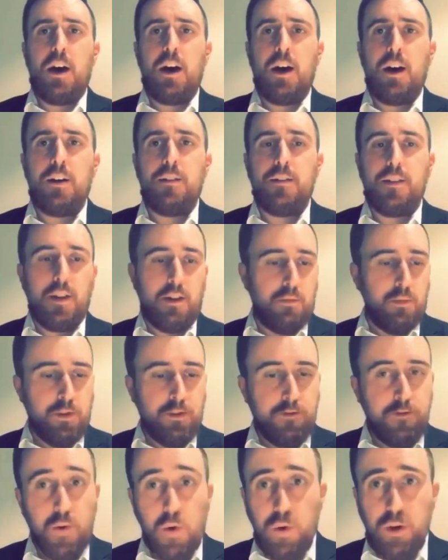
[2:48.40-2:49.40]
and that
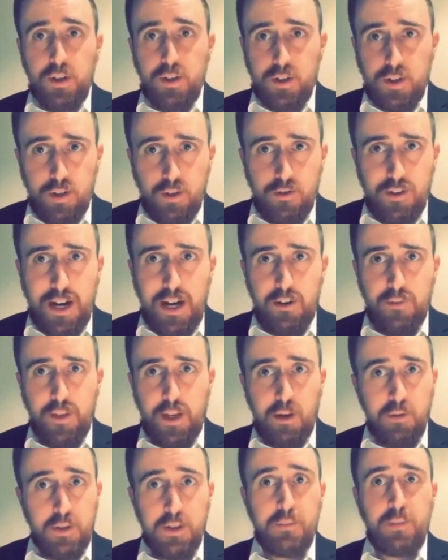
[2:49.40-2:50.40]
would have fallen to the
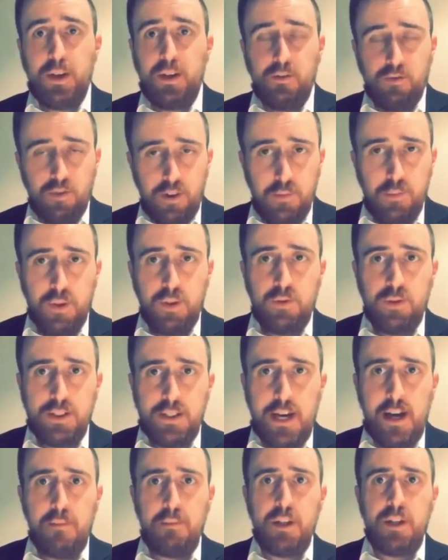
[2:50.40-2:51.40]
ground. That would have been criminal
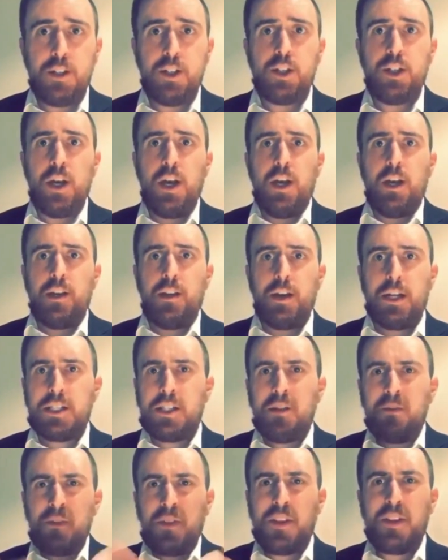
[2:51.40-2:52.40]
damage. Now, I
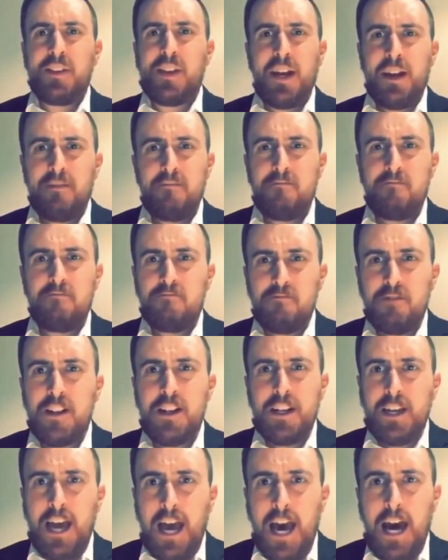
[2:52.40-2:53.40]
don't think that
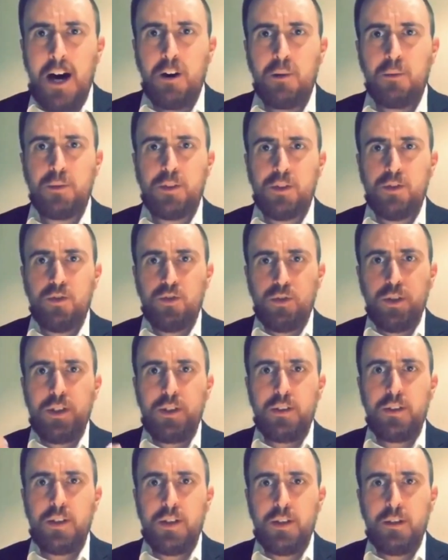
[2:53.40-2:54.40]
really helped to
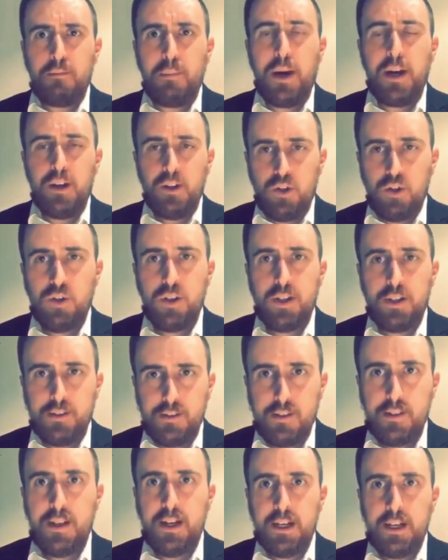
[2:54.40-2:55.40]
treat the
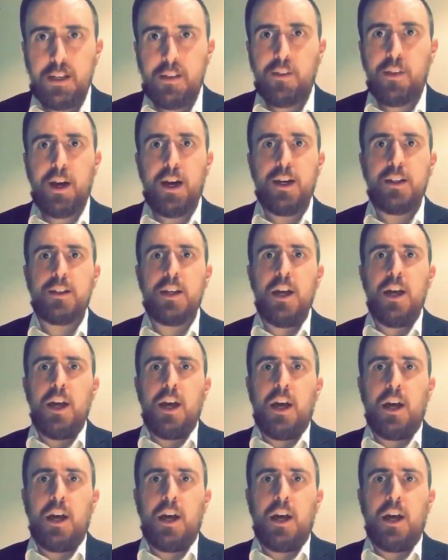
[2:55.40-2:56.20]
Patriots like that.